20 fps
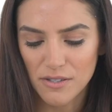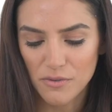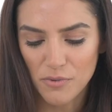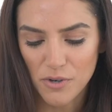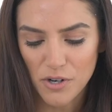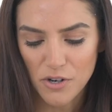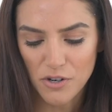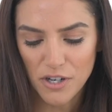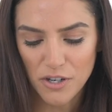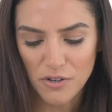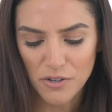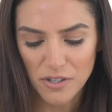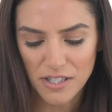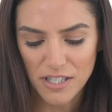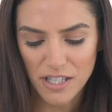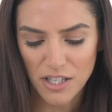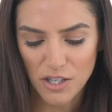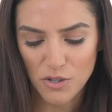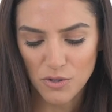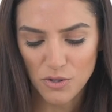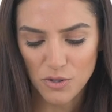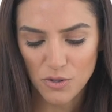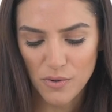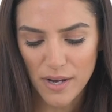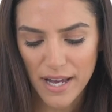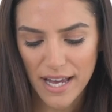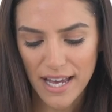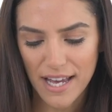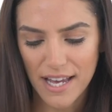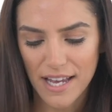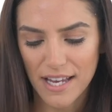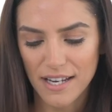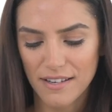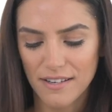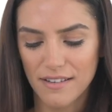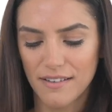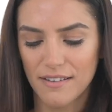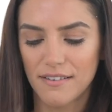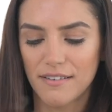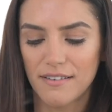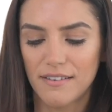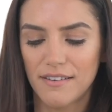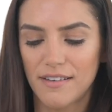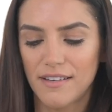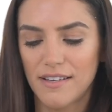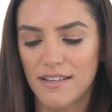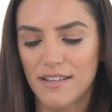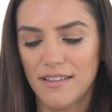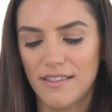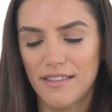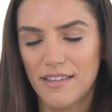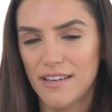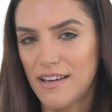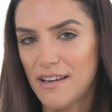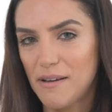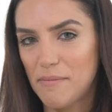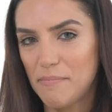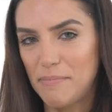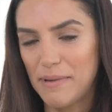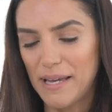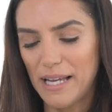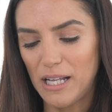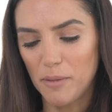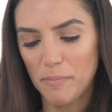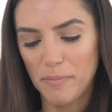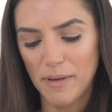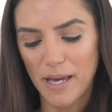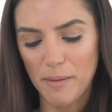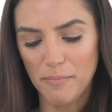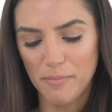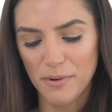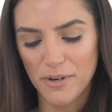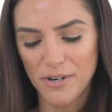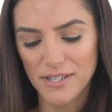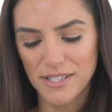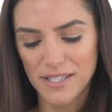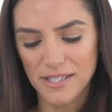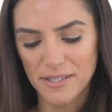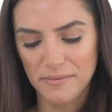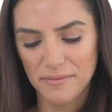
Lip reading: We're going to continue to add the bell peppers.